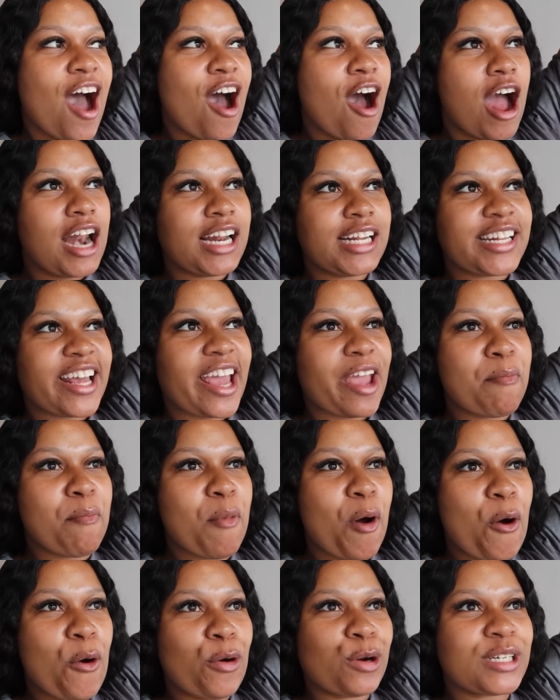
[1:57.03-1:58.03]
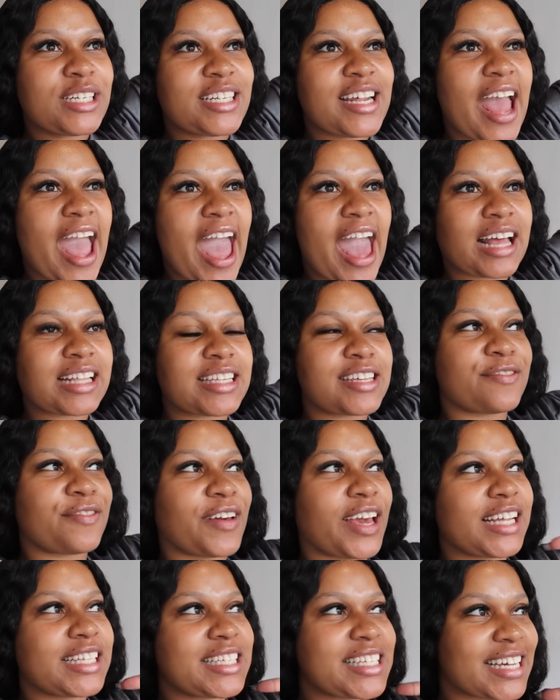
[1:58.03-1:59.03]
Holiday mode
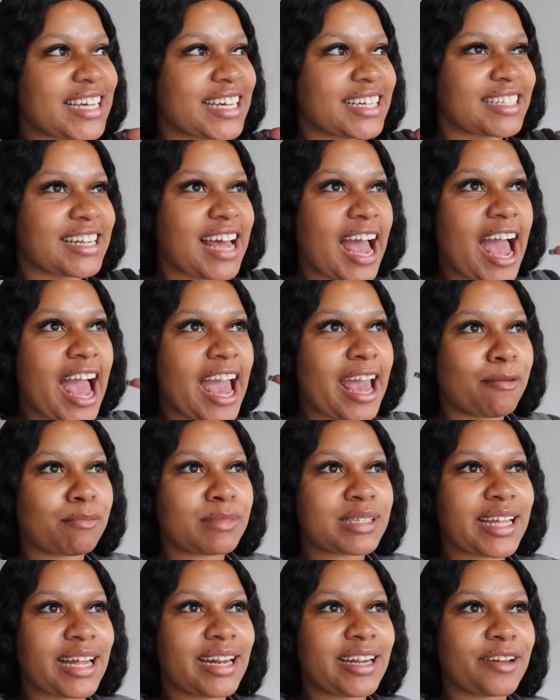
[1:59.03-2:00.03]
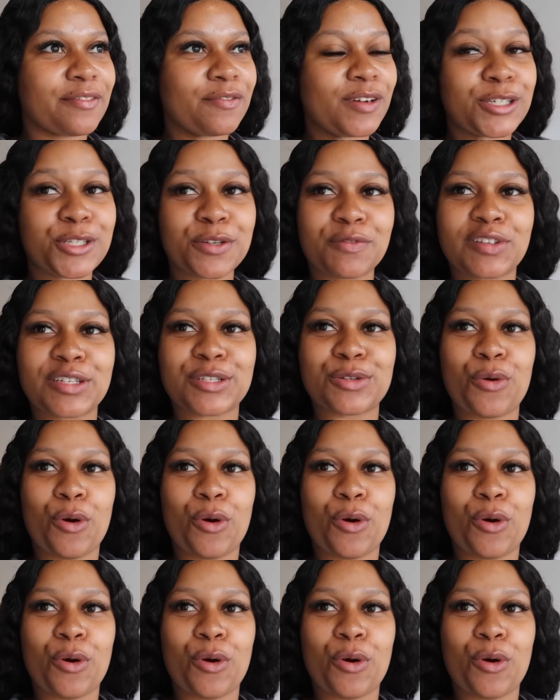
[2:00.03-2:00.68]
activated. I am standing in front of this